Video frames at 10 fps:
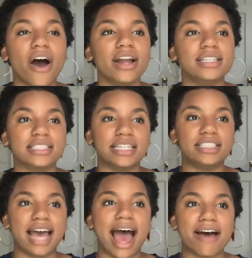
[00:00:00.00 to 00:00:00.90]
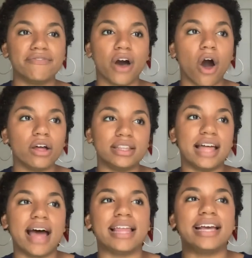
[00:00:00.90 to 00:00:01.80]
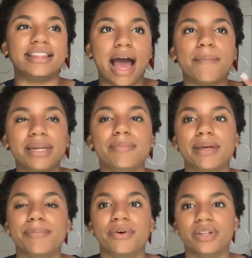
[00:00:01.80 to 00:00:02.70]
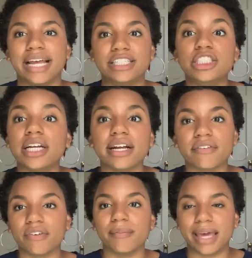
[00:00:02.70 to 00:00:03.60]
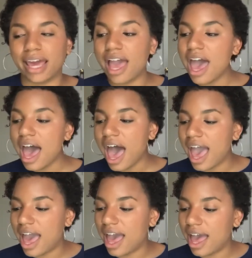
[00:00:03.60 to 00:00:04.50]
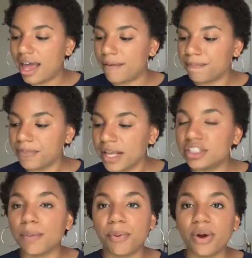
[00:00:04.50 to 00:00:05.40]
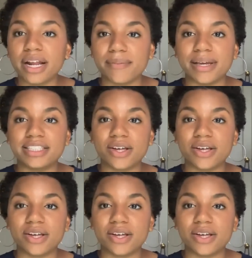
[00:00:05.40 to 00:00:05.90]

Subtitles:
honestly, to have all that, like, that many people, like, cheering for me and supporting me. So